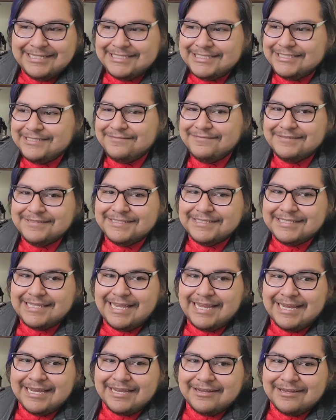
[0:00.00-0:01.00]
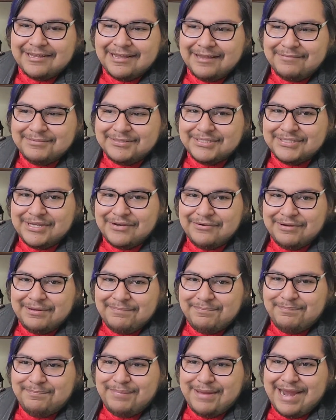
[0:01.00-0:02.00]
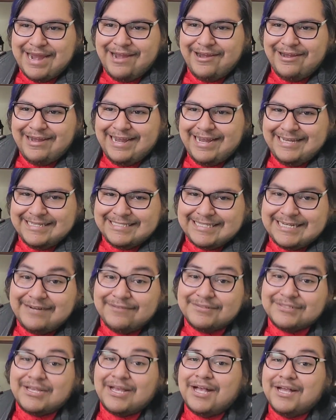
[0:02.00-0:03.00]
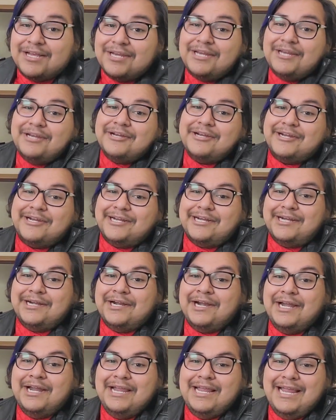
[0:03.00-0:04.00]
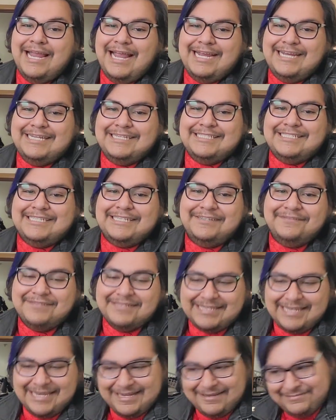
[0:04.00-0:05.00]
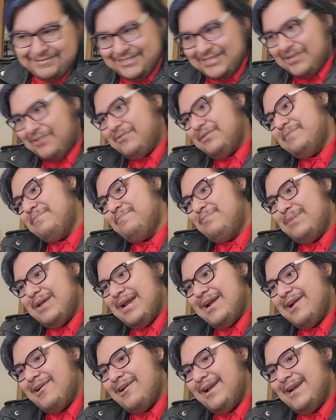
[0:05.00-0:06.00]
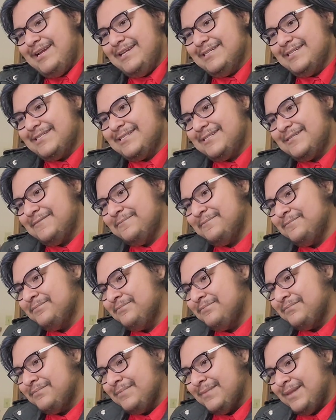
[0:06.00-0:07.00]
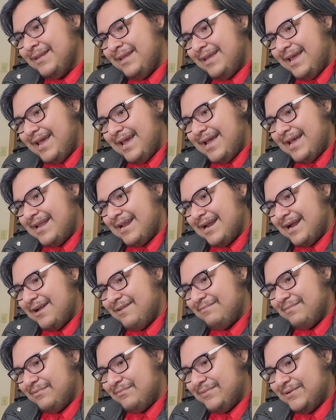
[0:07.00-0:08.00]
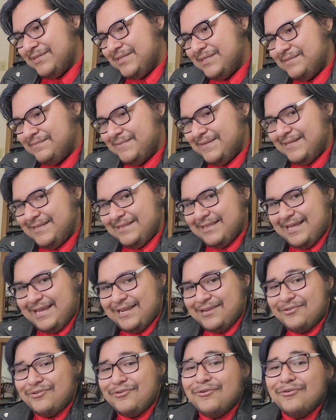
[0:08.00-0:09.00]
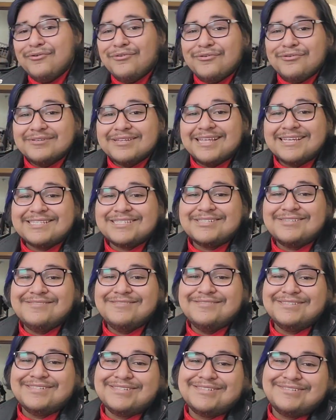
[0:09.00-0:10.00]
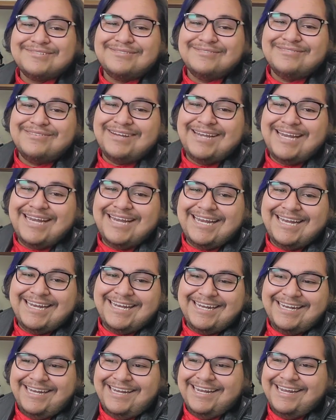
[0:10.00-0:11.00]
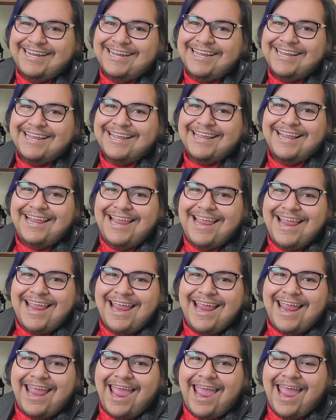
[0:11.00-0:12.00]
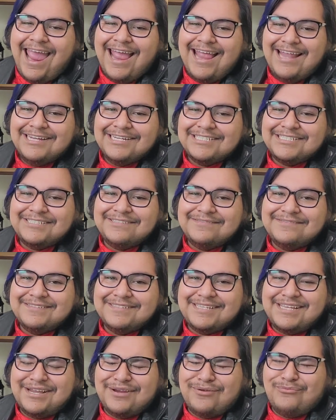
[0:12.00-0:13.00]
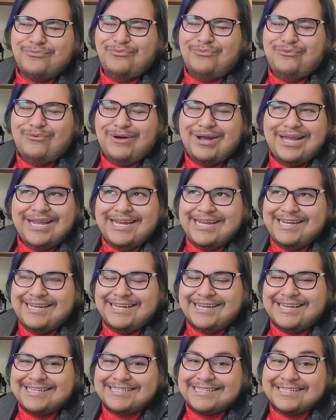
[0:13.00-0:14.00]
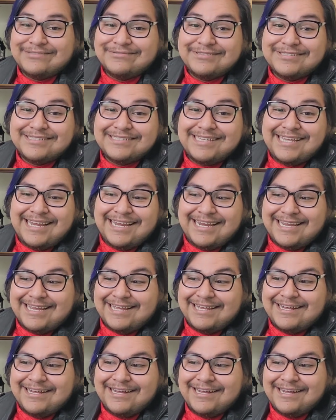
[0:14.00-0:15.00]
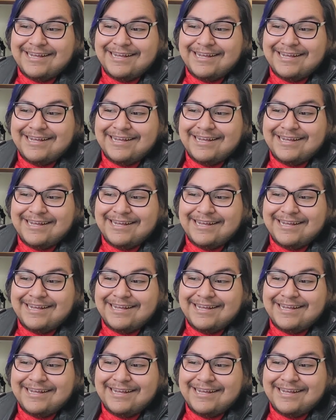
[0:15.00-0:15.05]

And she was like, I'm so embarrassed. And I was hugging her. And she was like, I'm so embarrassed. And I remember just being like, no, that's so sweet. And she was like, what? Because I was like,